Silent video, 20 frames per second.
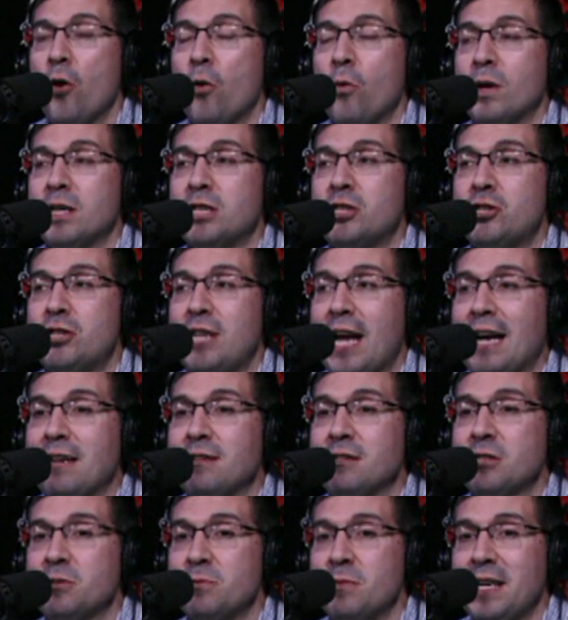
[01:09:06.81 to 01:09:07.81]
which
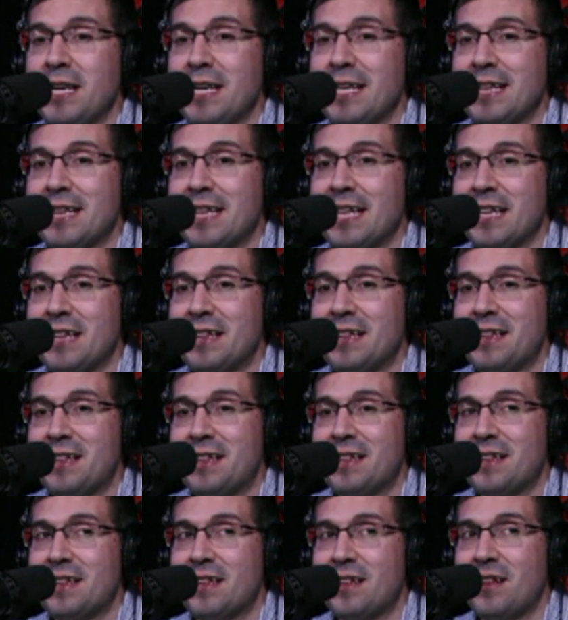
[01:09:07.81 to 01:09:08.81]
tells me that
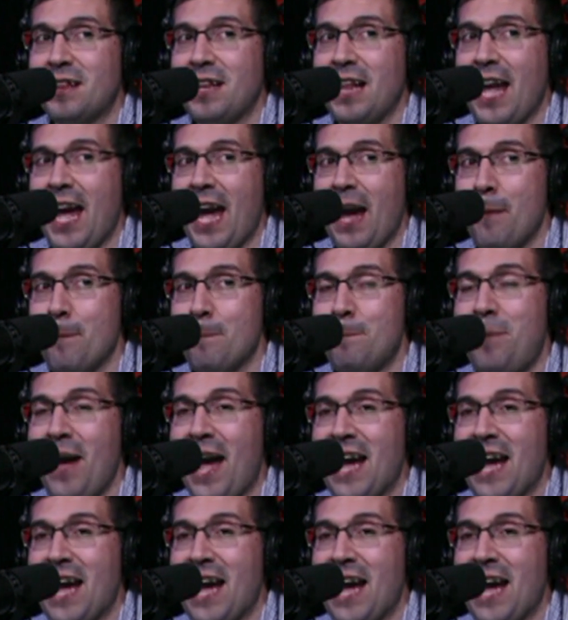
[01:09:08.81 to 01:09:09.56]
at